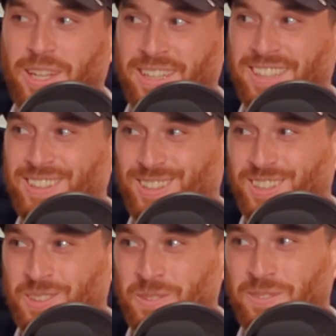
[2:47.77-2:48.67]

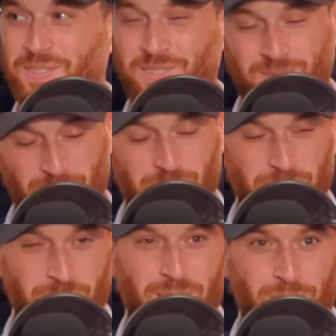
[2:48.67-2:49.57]

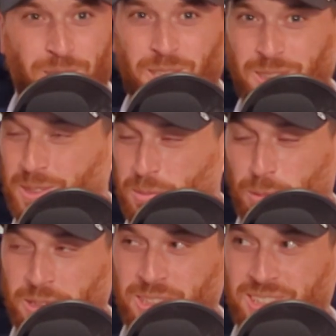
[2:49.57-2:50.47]
I don't like the
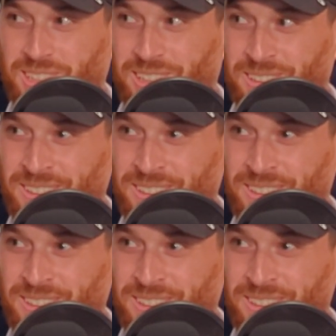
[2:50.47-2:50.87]
Spurs, so